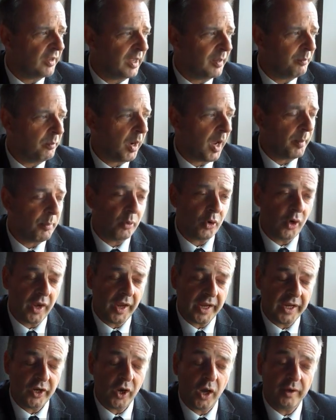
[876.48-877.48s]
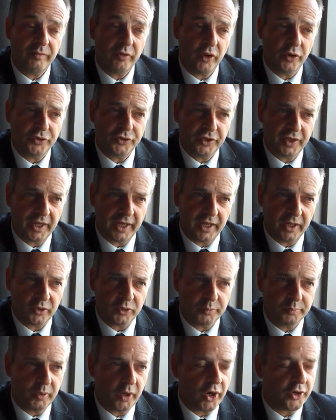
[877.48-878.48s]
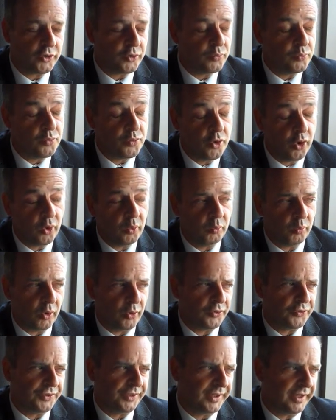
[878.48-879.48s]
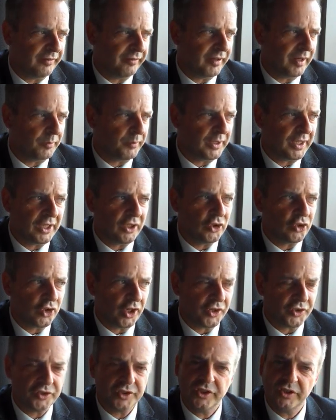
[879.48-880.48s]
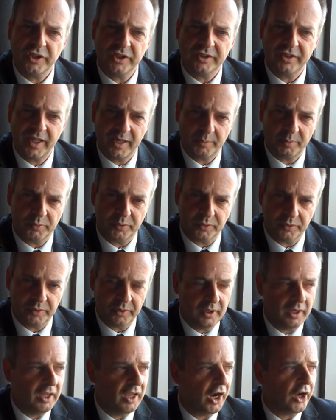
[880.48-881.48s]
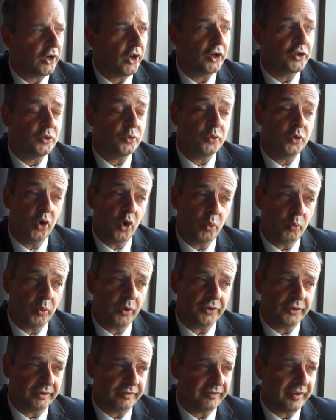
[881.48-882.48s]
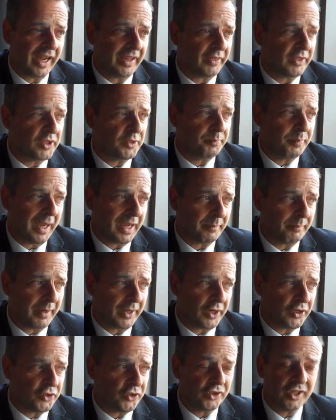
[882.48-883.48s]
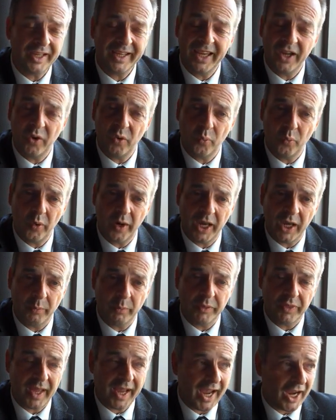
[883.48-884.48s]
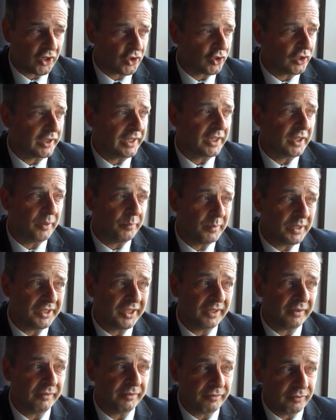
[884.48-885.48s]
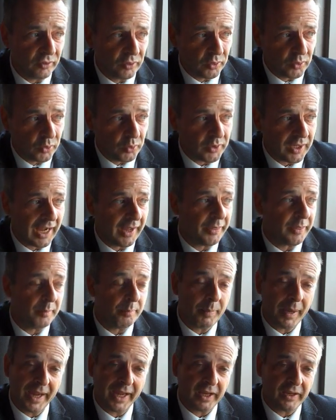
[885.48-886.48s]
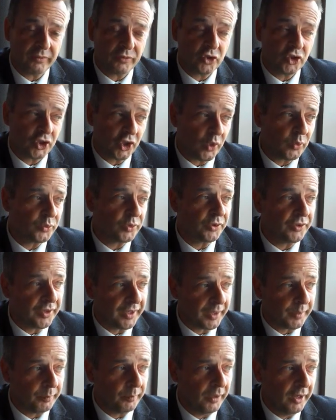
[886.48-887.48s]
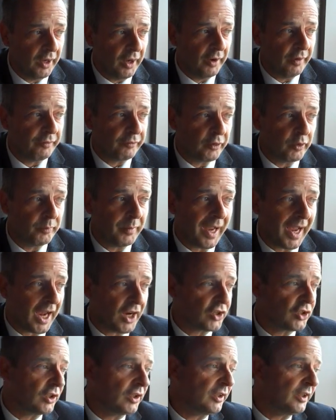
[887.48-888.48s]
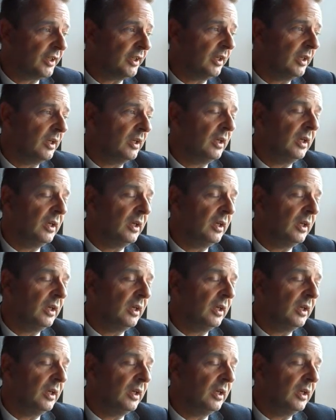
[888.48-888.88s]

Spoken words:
In my brain, I've lost the house, but I do not want to to give up the injustice that's happened. And I do not want the fact that this bank manager can get away with actually committing fraud, and the bank has sheltered them from actually